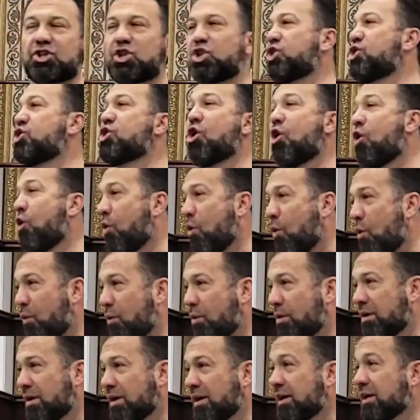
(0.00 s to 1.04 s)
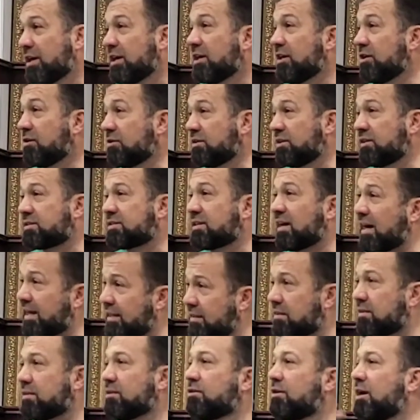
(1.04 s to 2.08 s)
No, you
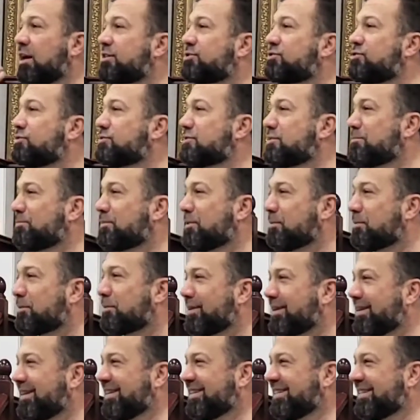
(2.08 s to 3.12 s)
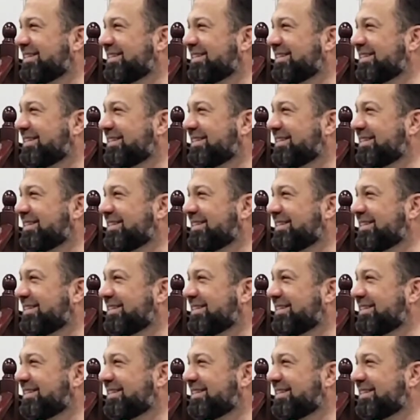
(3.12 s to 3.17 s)
decide, you are chosen people.